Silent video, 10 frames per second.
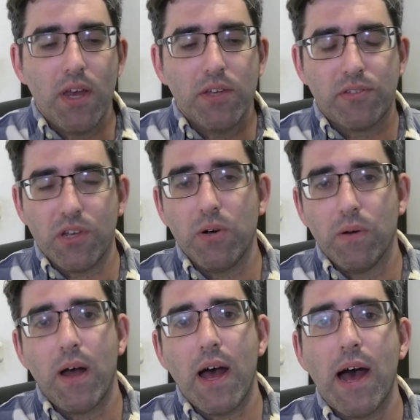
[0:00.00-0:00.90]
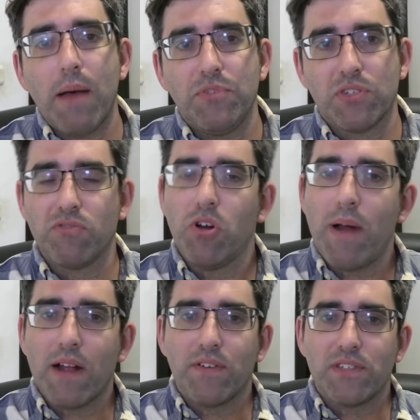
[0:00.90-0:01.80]
So, just to roll
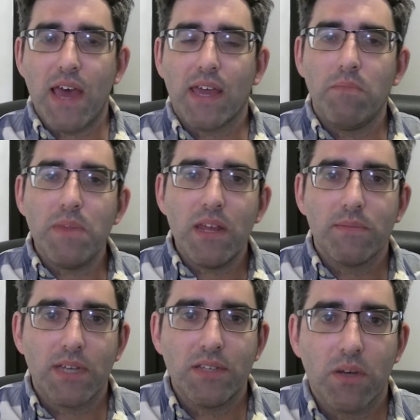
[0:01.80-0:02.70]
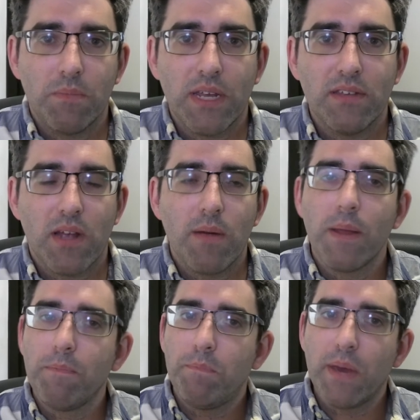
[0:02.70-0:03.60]
back for a second, medium-sized companies, they're
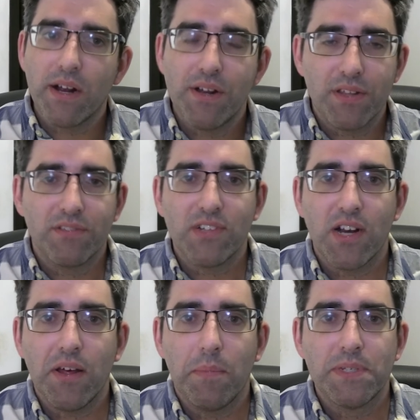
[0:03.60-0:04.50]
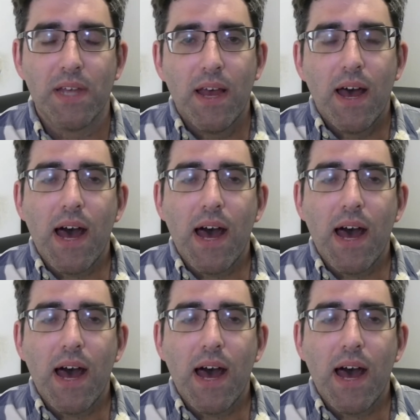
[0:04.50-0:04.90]
a bit bigger than startups.